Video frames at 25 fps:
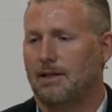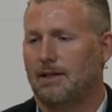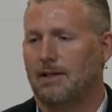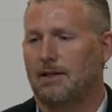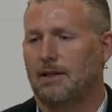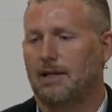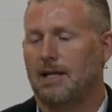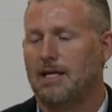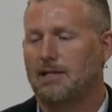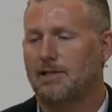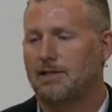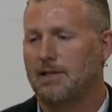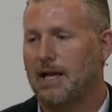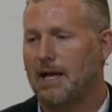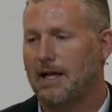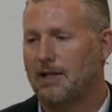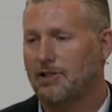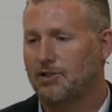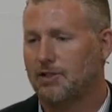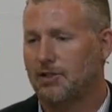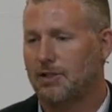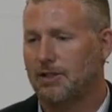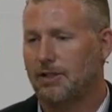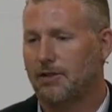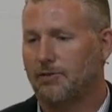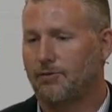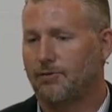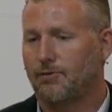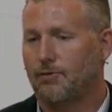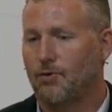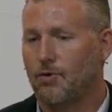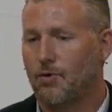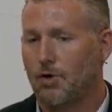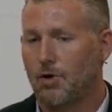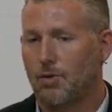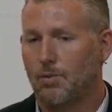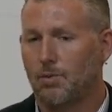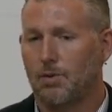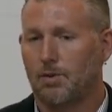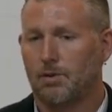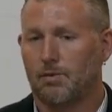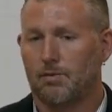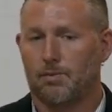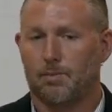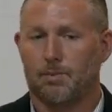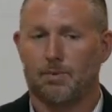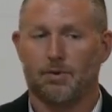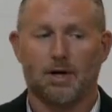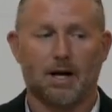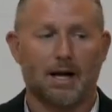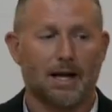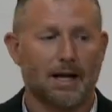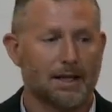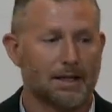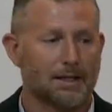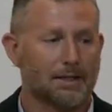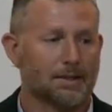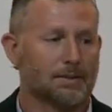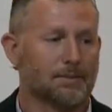It's actually a form of pride.